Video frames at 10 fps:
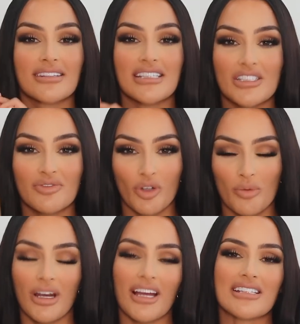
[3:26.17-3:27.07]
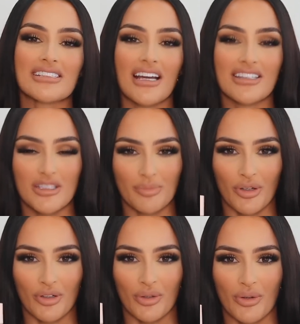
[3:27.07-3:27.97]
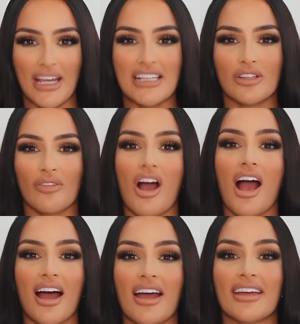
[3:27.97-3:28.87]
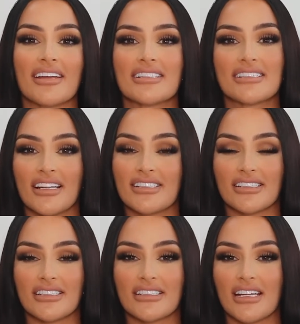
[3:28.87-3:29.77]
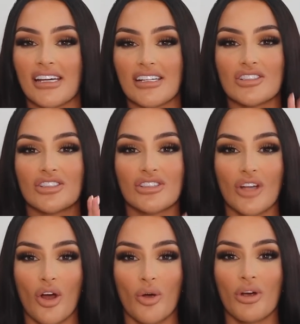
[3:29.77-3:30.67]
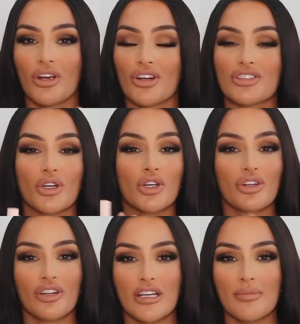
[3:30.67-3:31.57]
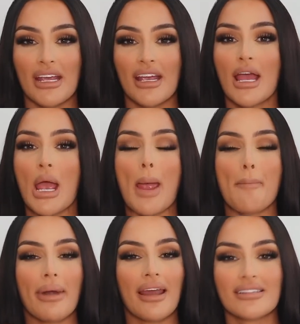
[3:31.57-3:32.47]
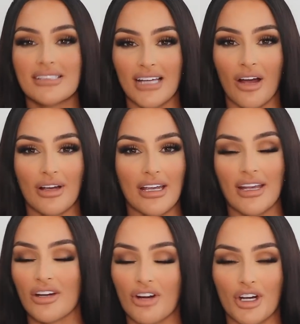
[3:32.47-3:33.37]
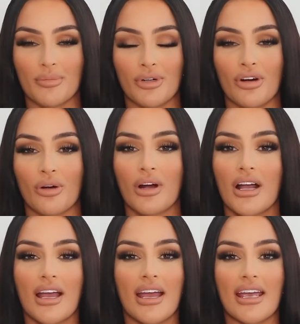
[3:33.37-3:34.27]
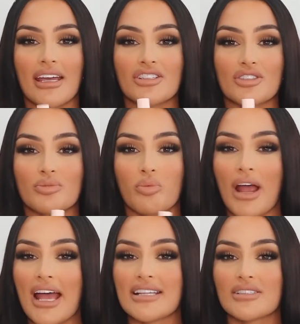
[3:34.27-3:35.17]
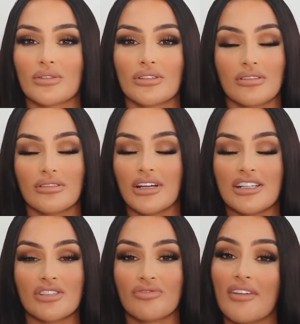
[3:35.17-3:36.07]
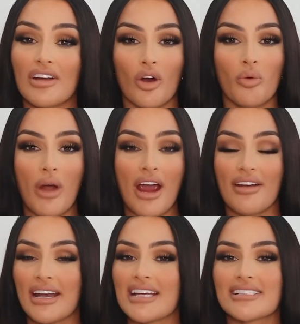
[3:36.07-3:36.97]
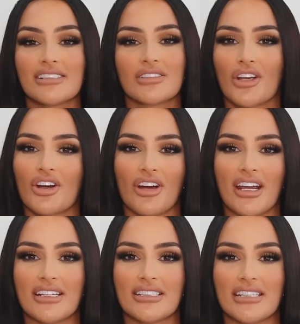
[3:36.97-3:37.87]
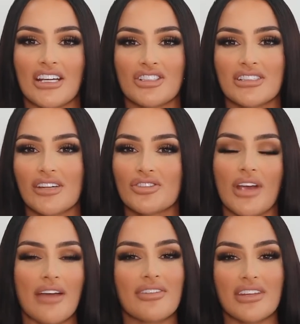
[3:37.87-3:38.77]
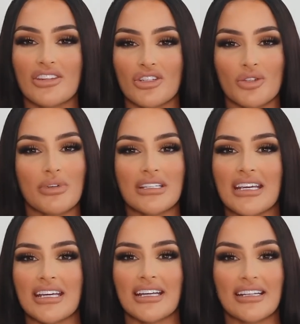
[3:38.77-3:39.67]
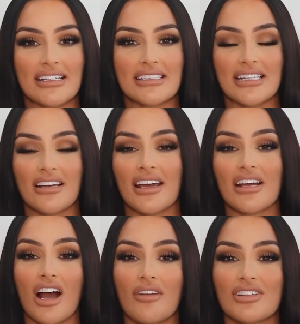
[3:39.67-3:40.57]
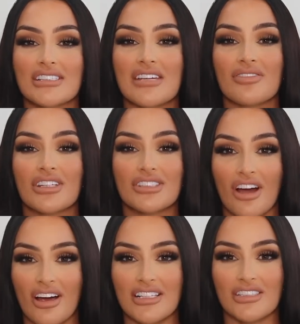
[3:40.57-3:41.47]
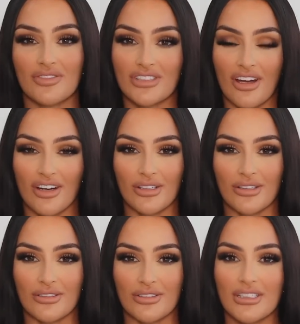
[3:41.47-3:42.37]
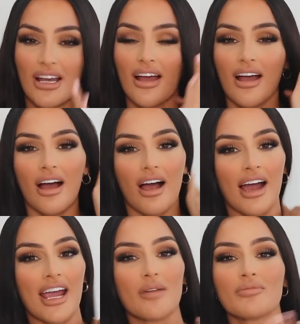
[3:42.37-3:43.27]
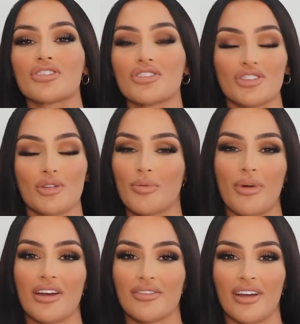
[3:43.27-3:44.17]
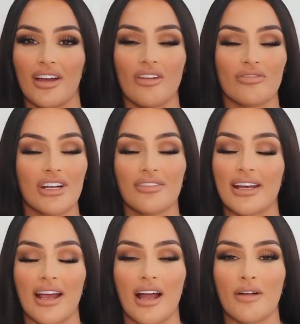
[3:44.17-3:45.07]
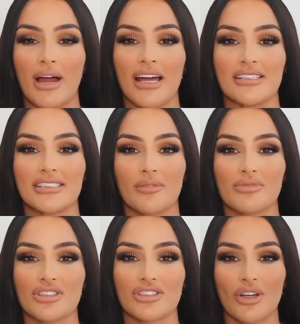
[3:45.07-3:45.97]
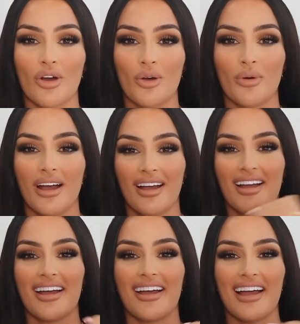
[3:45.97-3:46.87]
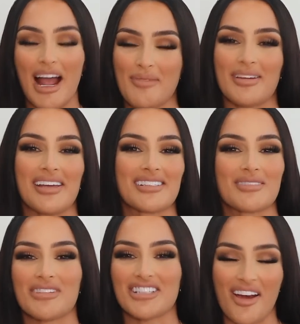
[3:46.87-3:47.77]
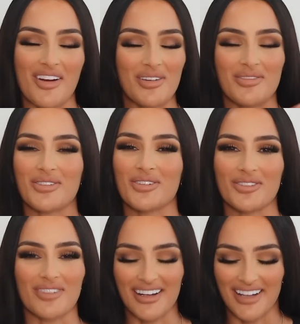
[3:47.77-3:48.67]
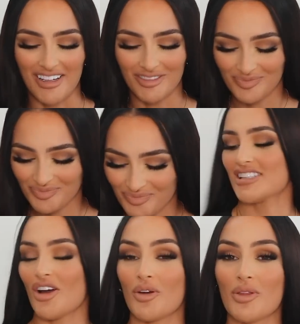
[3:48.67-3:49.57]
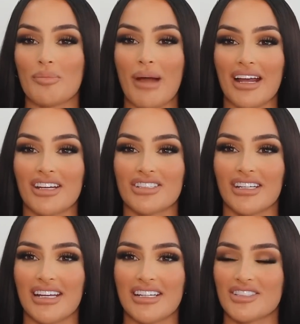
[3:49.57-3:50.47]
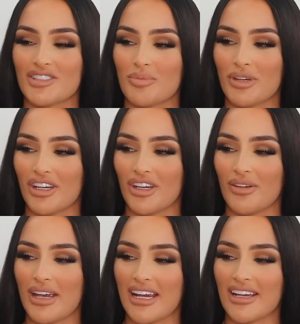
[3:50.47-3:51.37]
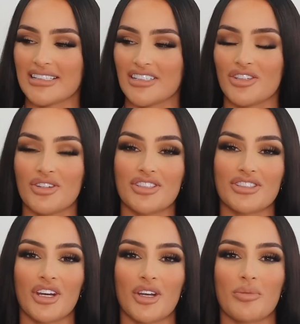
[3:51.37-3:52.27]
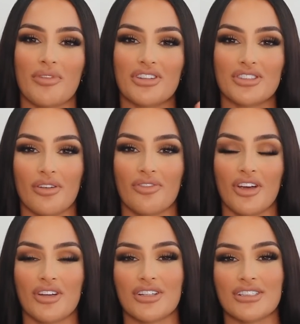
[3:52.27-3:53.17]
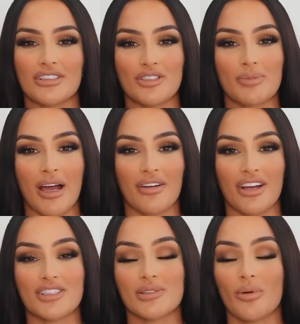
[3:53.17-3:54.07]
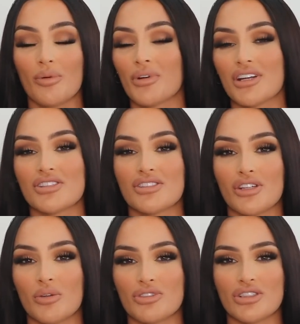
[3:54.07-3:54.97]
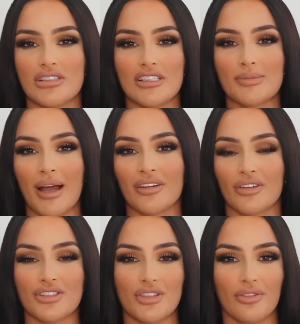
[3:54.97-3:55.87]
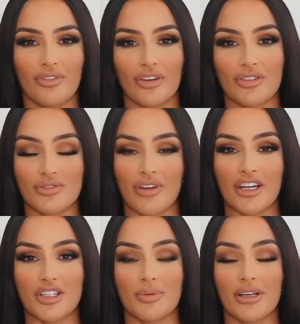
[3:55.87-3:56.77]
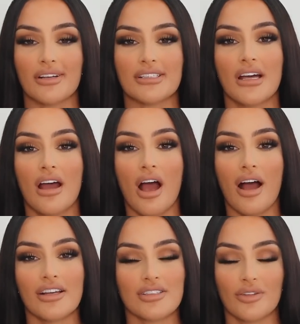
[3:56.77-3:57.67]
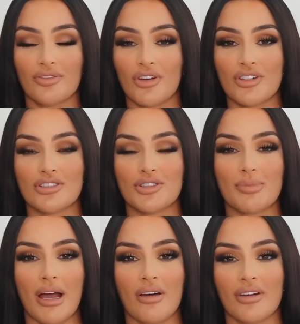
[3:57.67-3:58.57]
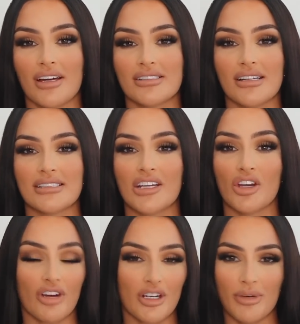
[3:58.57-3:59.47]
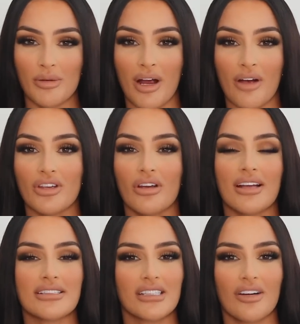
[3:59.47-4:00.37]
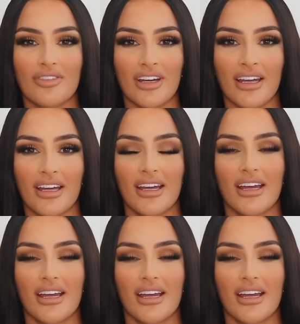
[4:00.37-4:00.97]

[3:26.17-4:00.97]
this formula inside this bottle is of a high-end standard. It is so good, so creamy. It blends out incredible. It just wears, it's very long wearing. It doesn't crease. It just gives you everything that you would need in a concealer. It covers even the darkest of circles. I am just super proud of it. I really am, and I'm just so happy to be sharing it with you all right now. So the packaging is super cute. It's in unison with the Soft Focus loose powder. So what we wanted to do was just expand on the Soft Focus range because our Soft Focus loose powder does incredibly well. You guys love it.